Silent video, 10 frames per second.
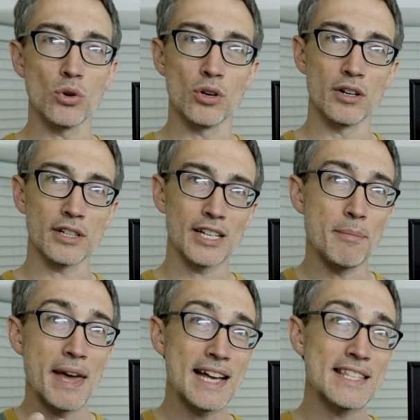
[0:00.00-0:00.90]
or
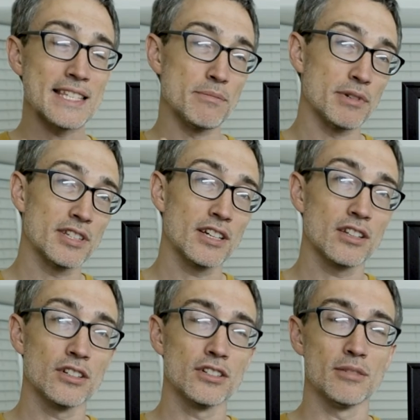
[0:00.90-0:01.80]
commands in
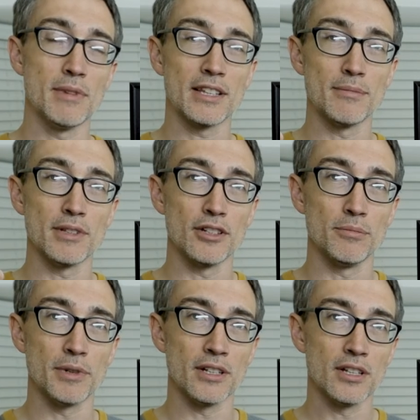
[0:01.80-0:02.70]
particular to make them a little
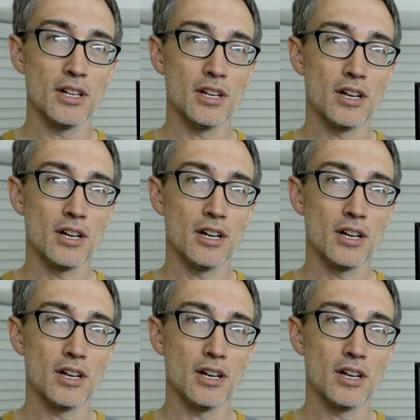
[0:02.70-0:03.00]
bit